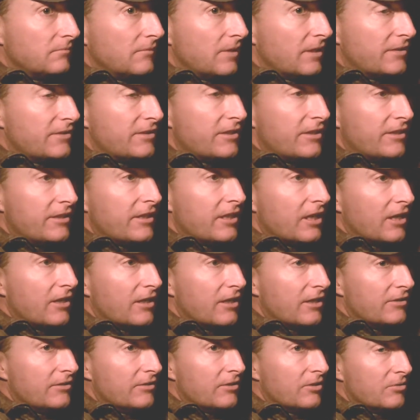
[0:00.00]
I tell you,
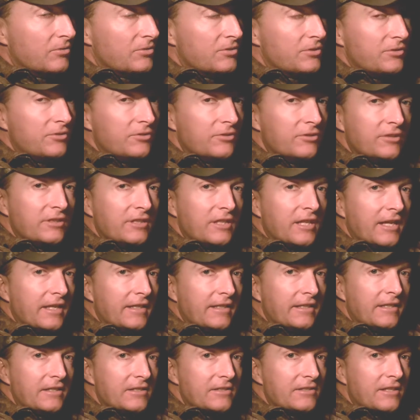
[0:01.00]
no sooner did I
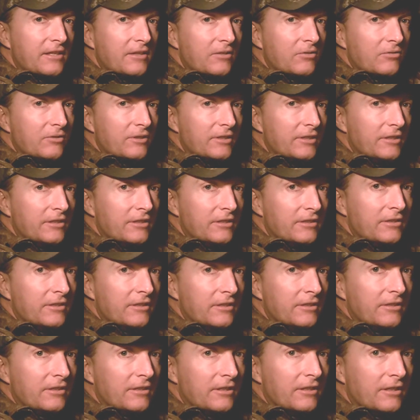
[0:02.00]
get settled in
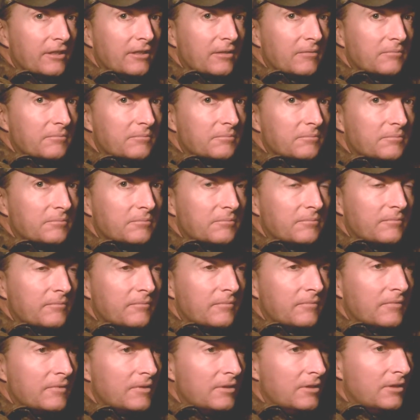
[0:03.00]
and
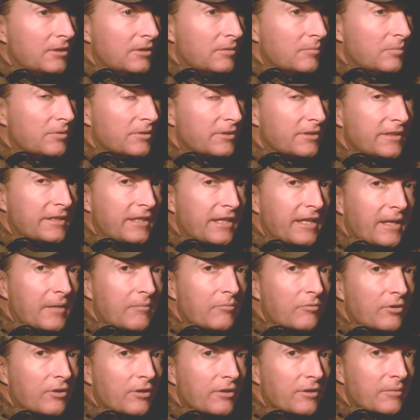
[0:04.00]
put the
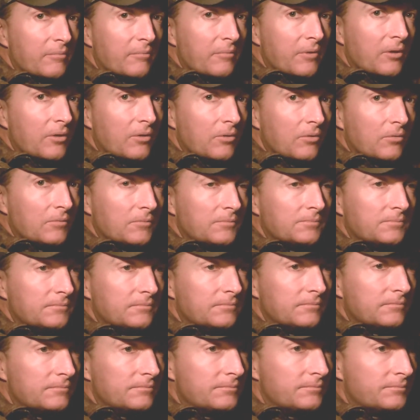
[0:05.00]
camera on the bow
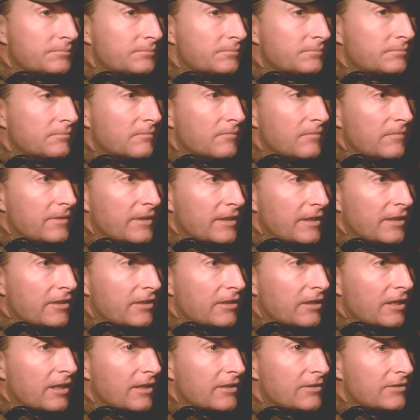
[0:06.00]

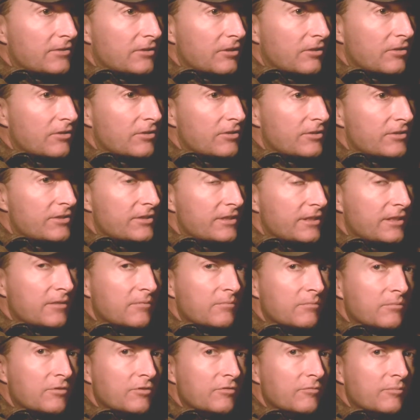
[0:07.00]
than I started
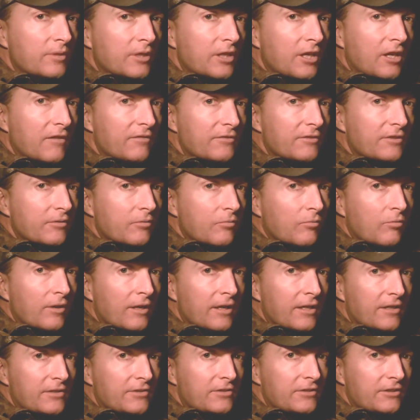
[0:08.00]
seeing movement off to the
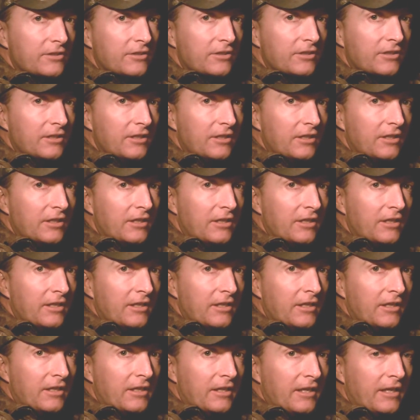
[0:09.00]
west,
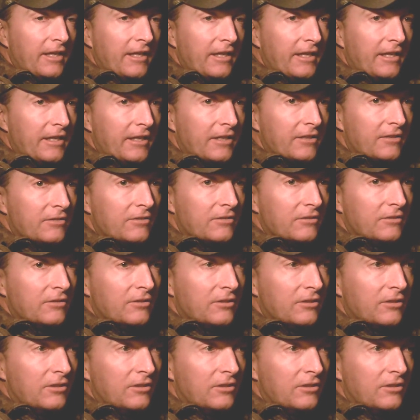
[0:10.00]
and